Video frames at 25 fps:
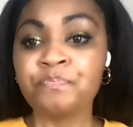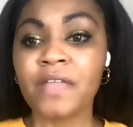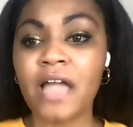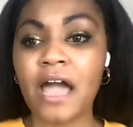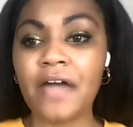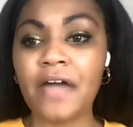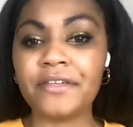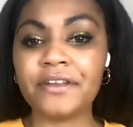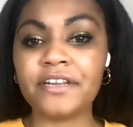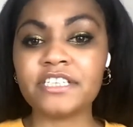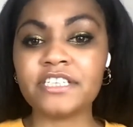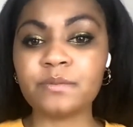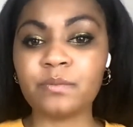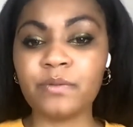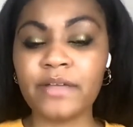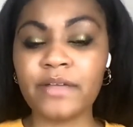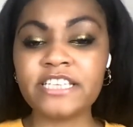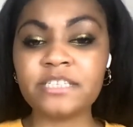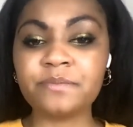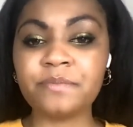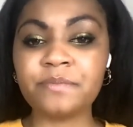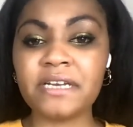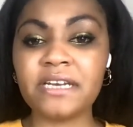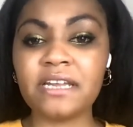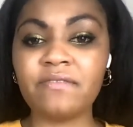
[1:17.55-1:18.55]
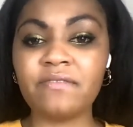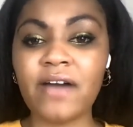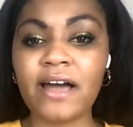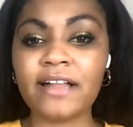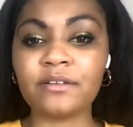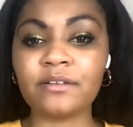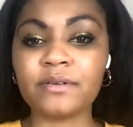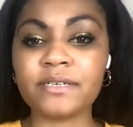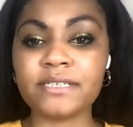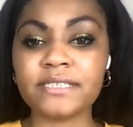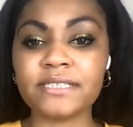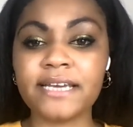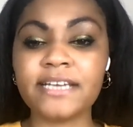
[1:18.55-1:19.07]
and with displacement,
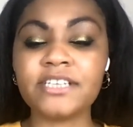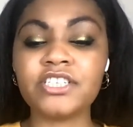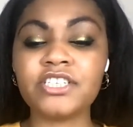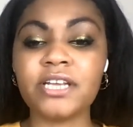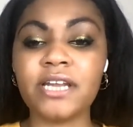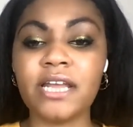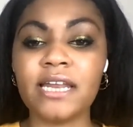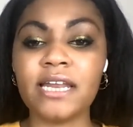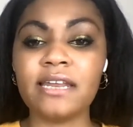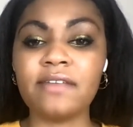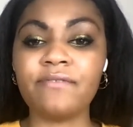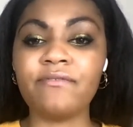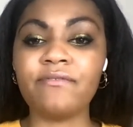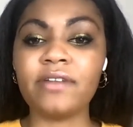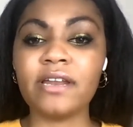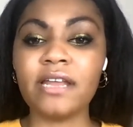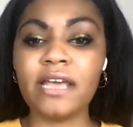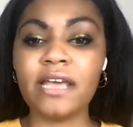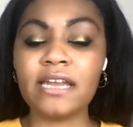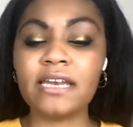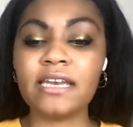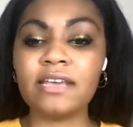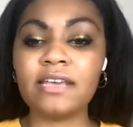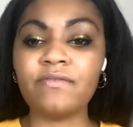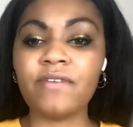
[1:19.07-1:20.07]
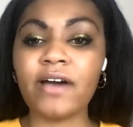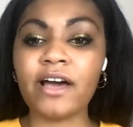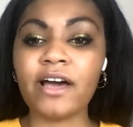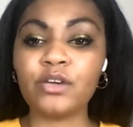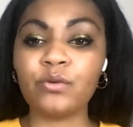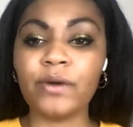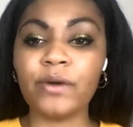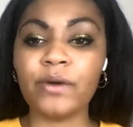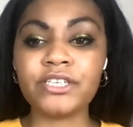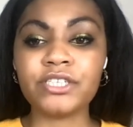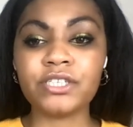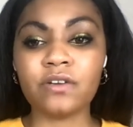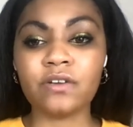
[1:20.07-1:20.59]
devalorization, and
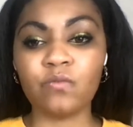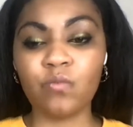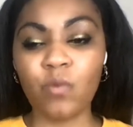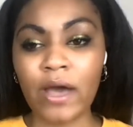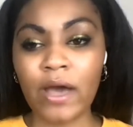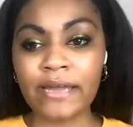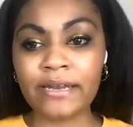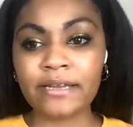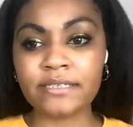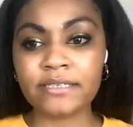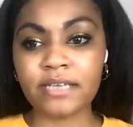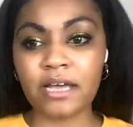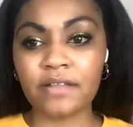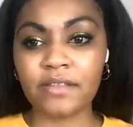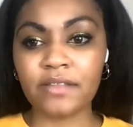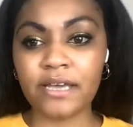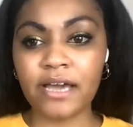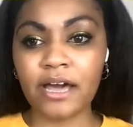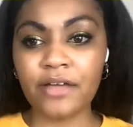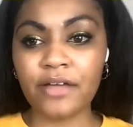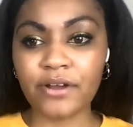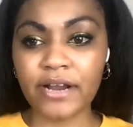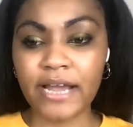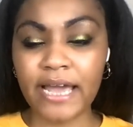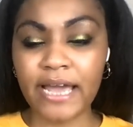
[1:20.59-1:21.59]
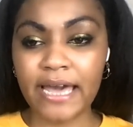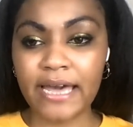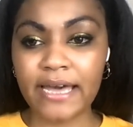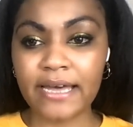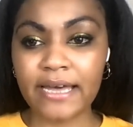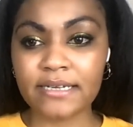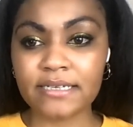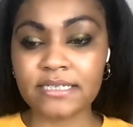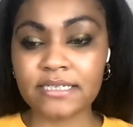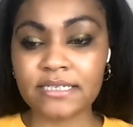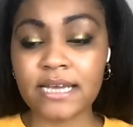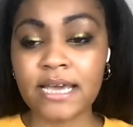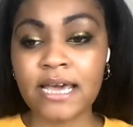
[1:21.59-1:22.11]
devaluation of whiteness on the other
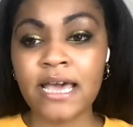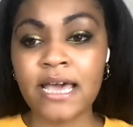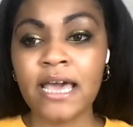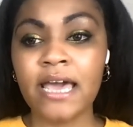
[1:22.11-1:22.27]
hand.